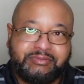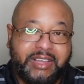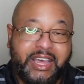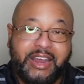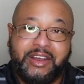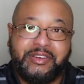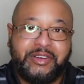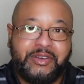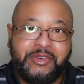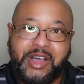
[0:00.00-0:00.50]

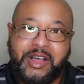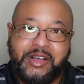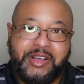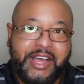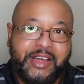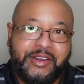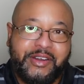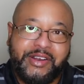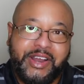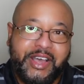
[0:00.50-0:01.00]
I don't know. I
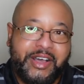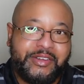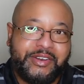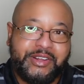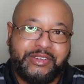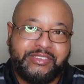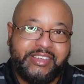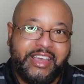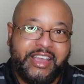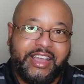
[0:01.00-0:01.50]
don't, I don't, I
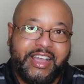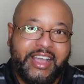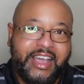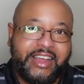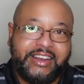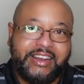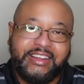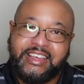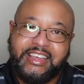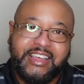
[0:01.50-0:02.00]
don't know. Tiger
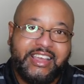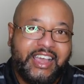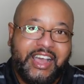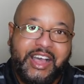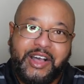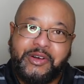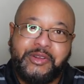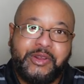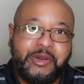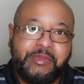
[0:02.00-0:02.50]
got,
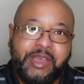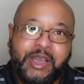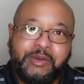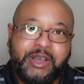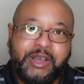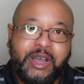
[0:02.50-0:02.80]
I don't know, man.